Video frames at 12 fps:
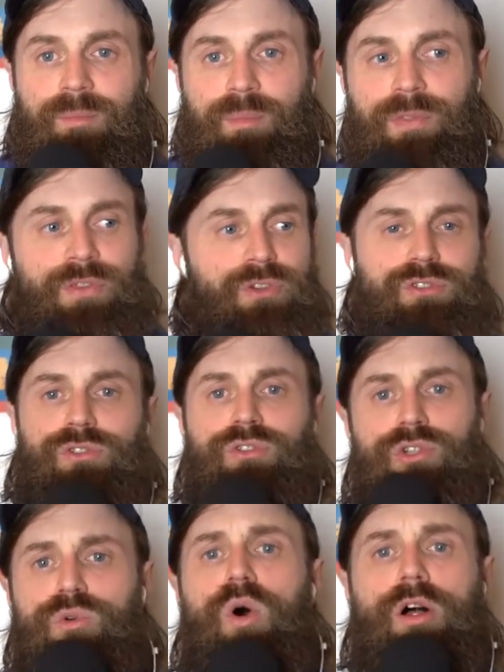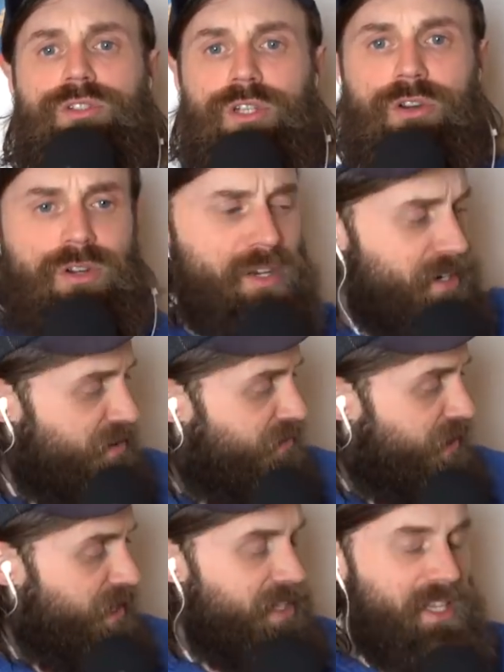but there's a new alternative,
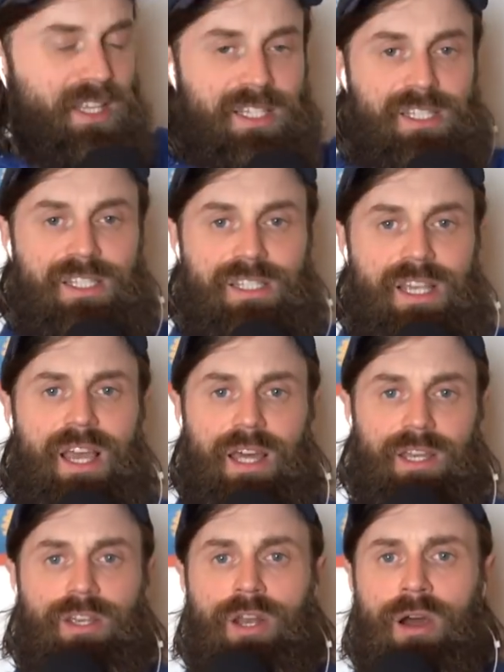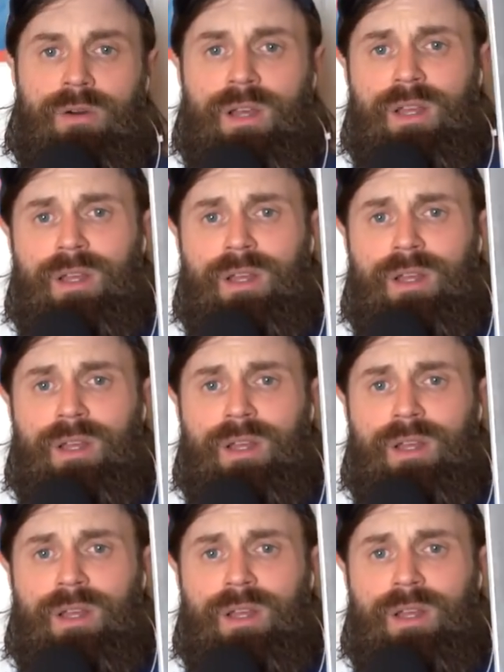and this is it, you know?